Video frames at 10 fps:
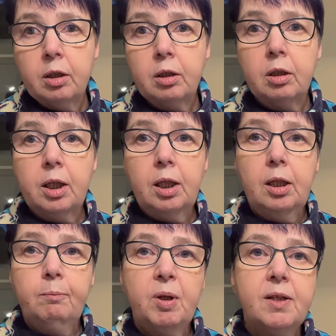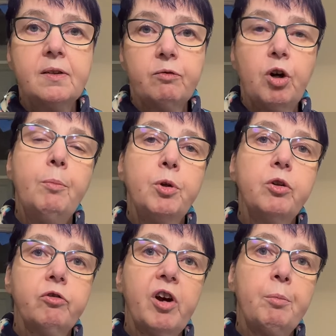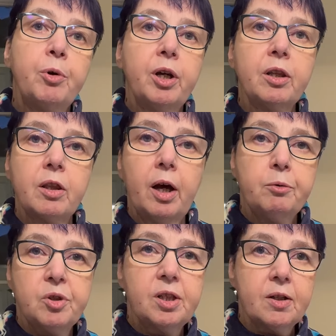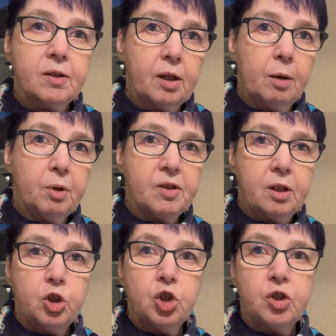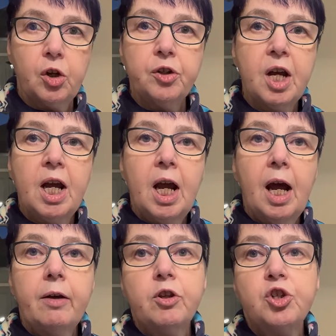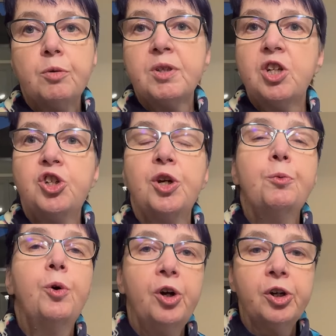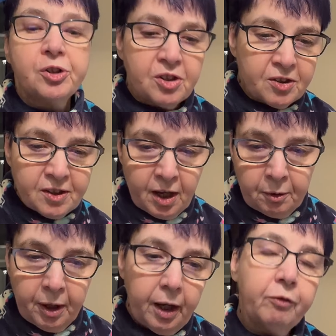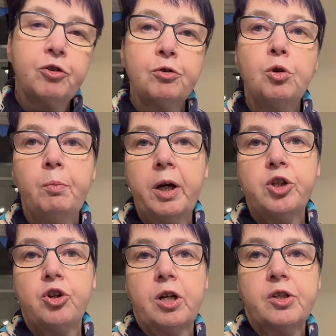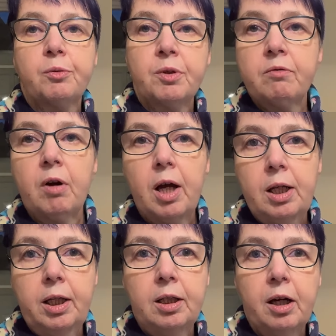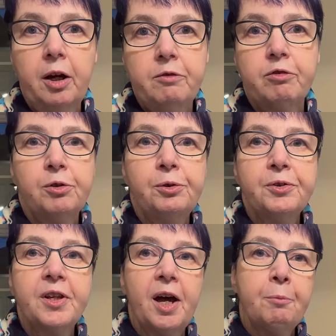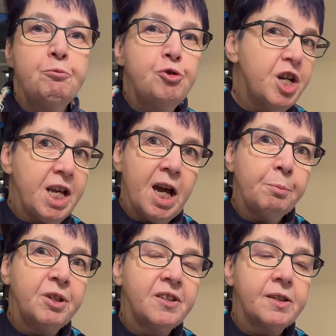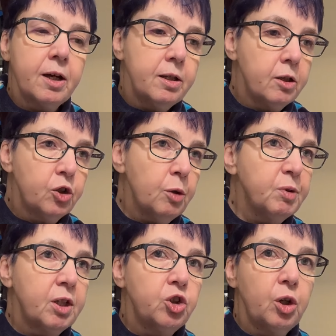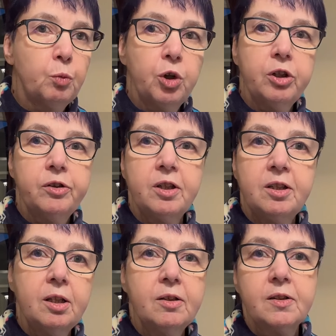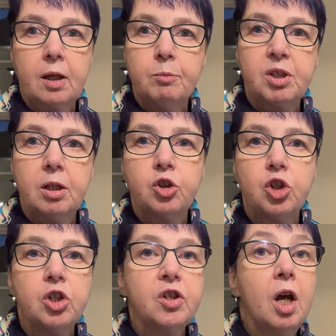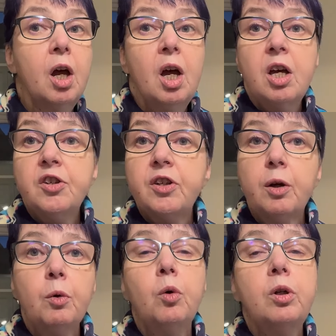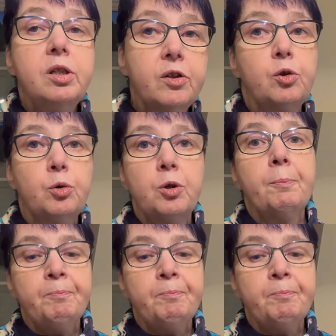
the piece of remnant fabric that I was testing out my stitches on, and the top stitching worked. So after all my trials with the Riley overalls, I'm really happy to say the top stitching worked. It didn't skip stitches, so all is good.